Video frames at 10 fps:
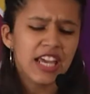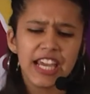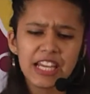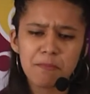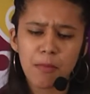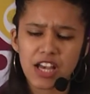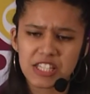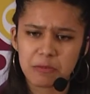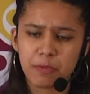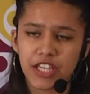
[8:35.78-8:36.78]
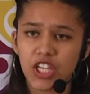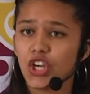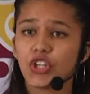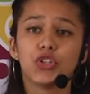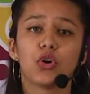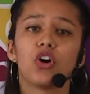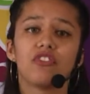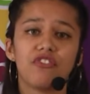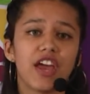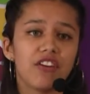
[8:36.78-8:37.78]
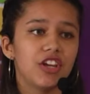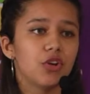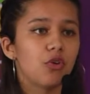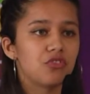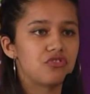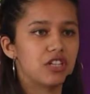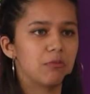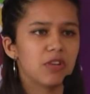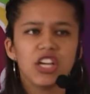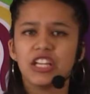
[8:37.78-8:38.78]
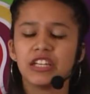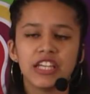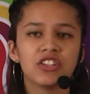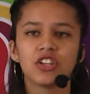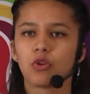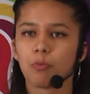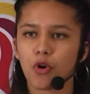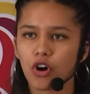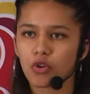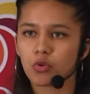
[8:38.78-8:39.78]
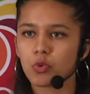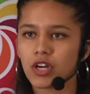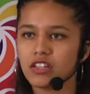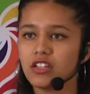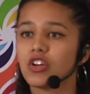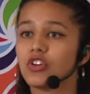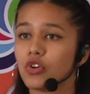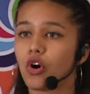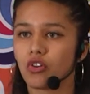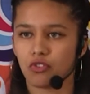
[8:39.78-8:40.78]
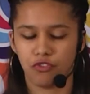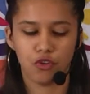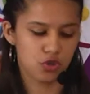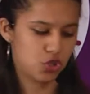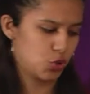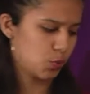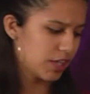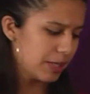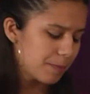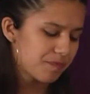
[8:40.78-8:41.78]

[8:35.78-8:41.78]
It must be your very own dream, neither a borrowed one nor a forced one.